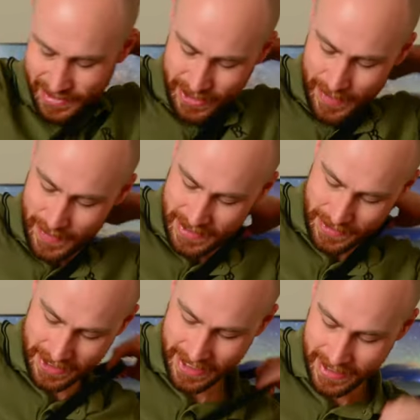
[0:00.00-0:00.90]
strap this
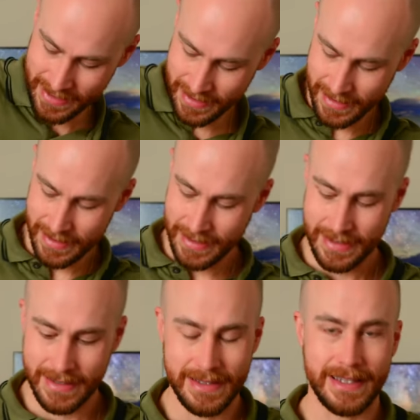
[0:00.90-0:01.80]
one on
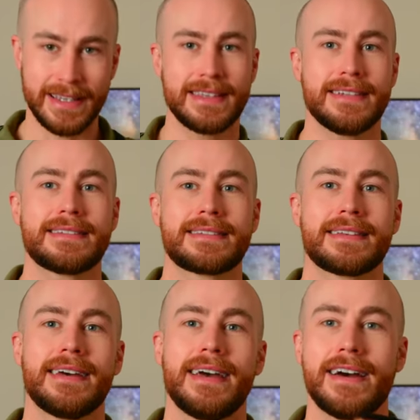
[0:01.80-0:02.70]
like this.
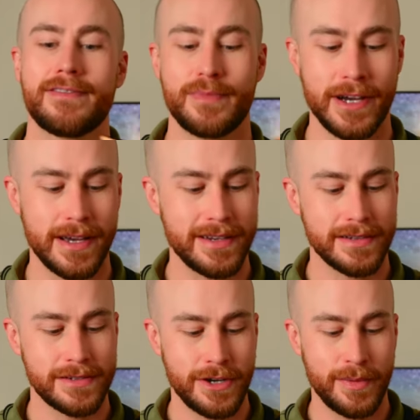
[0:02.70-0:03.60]
I have my
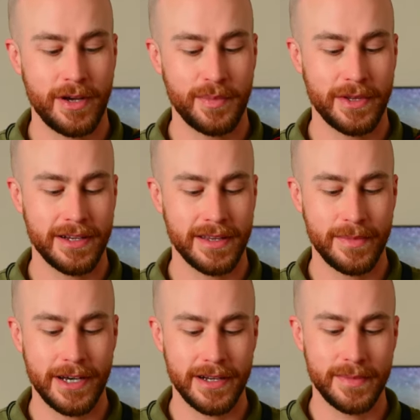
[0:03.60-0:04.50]
tripod plate on the
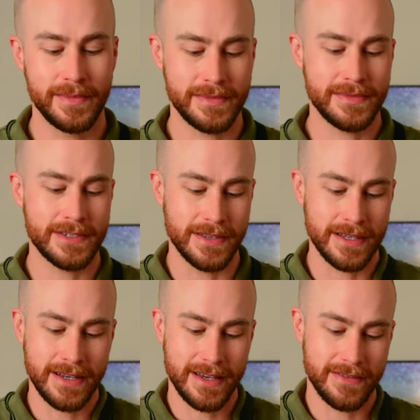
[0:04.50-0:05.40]
bottom, so
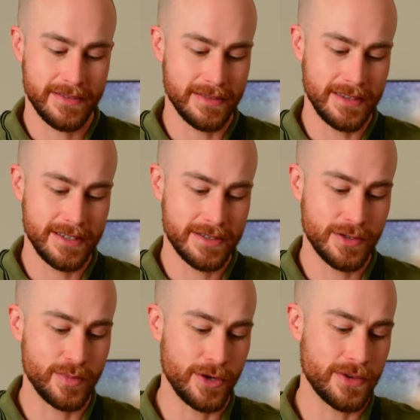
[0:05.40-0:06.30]
then I have these
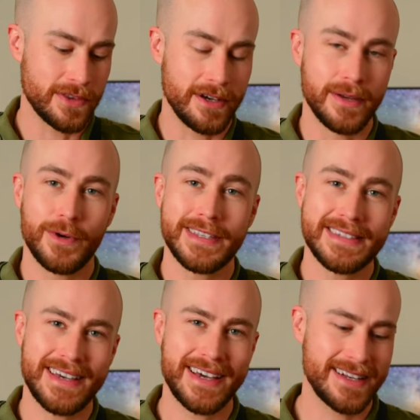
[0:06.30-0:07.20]
two both on one
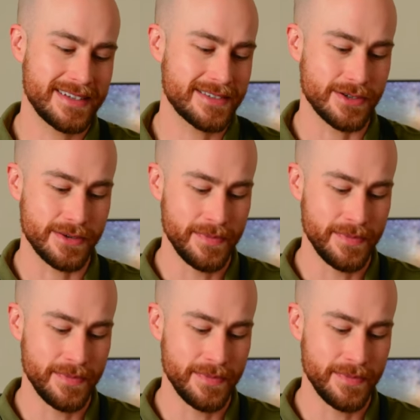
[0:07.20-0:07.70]
side, so